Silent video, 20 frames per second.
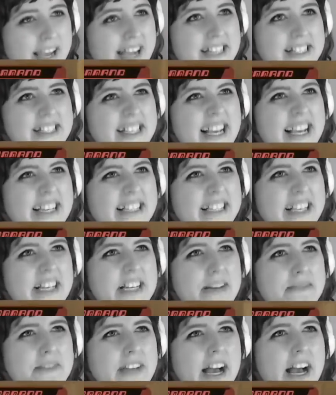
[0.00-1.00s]
sex
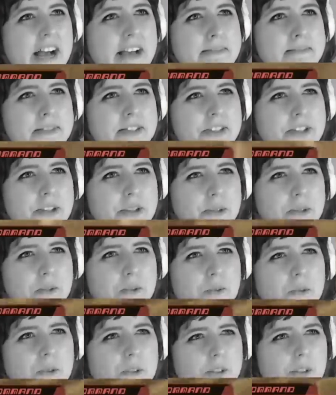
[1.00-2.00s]
enough times
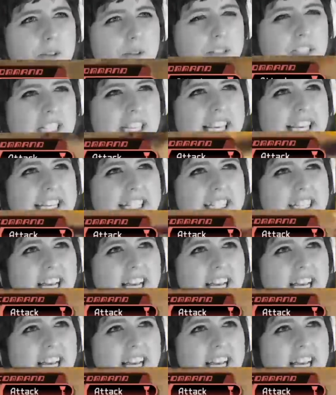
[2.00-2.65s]
to create a